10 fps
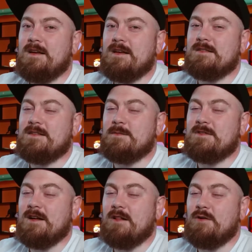It seems
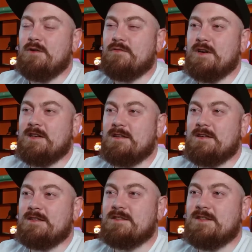that a lot of
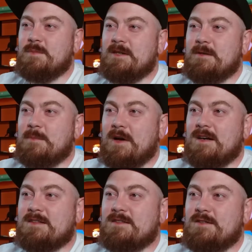regulations are being
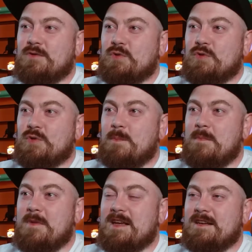passed to
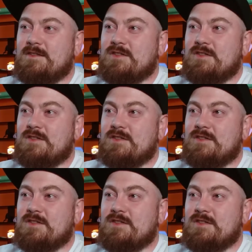make